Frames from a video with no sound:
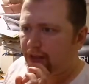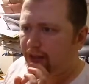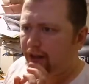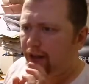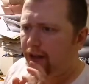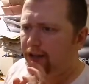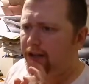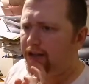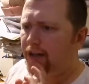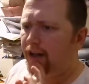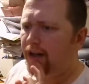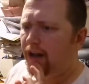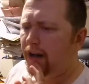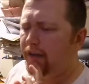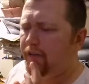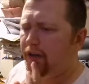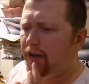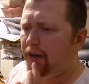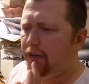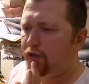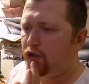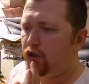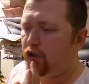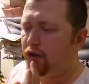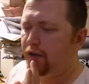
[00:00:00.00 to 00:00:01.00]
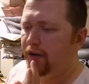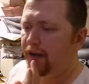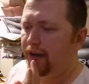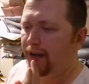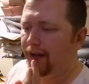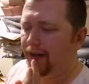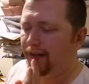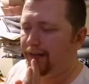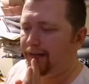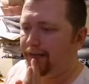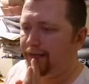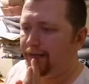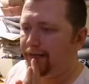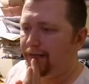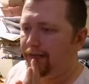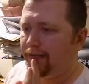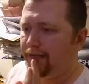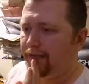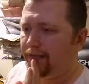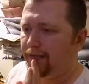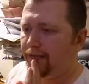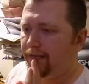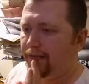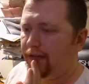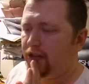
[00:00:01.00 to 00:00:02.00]
Is it Olivia or Julia?
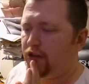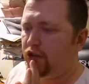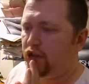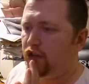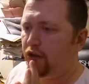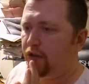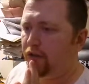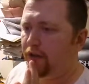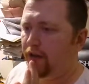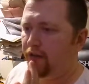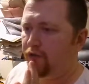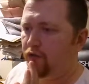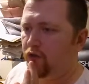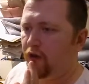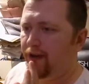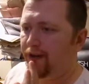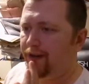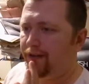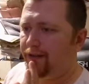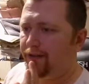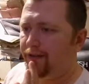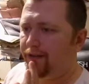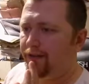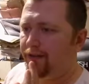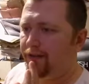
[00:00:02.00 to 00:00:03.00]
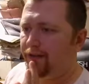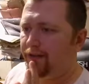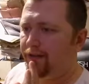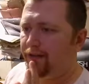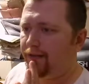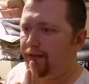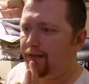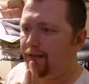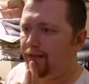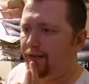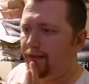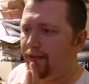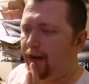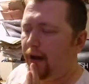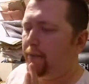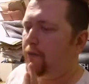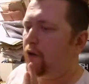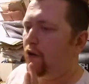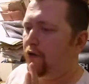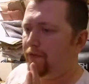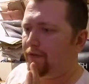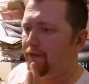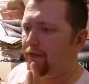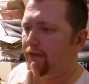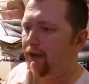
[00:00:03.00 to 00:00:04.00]
It's Julia, right? I'm
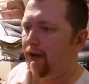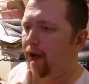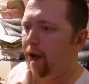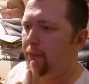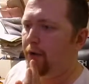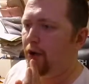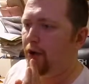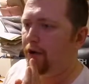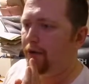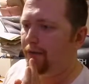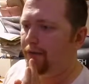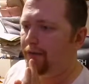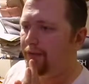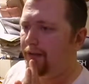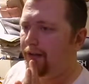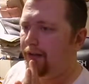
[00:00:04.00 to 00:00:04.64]
not... I'm not...